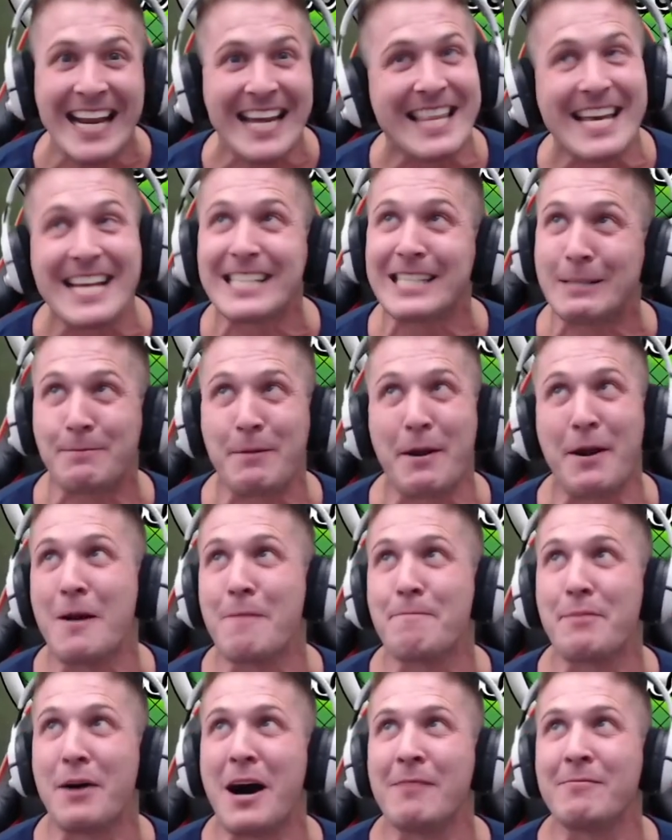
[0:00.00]
of this
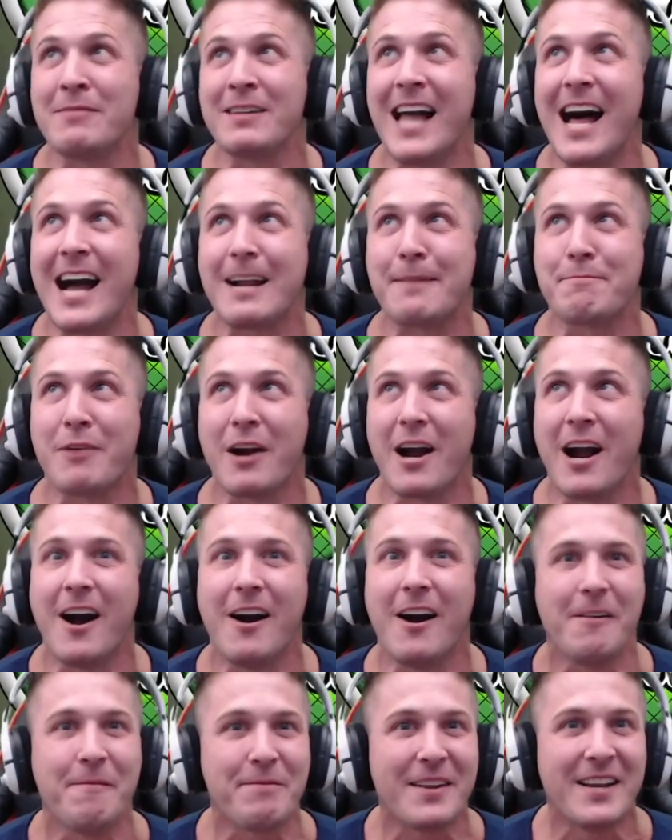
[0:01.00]
Spirit Bomb luck,
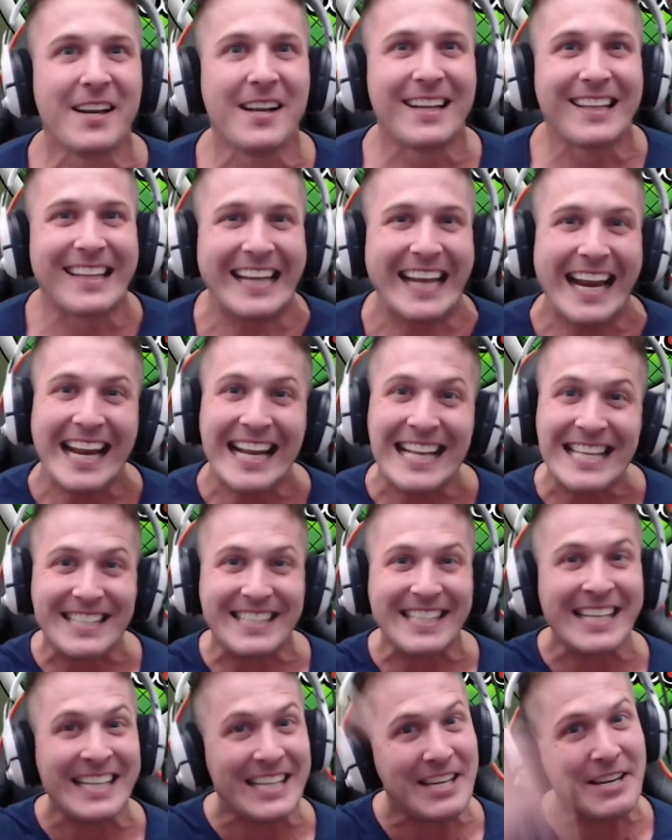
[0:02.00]
bro! The
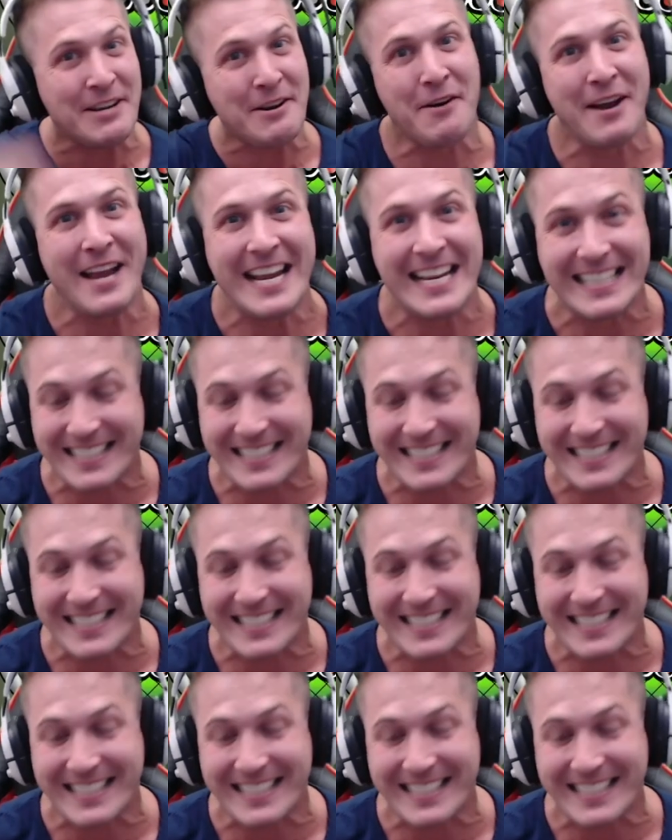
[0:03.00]
instant you hit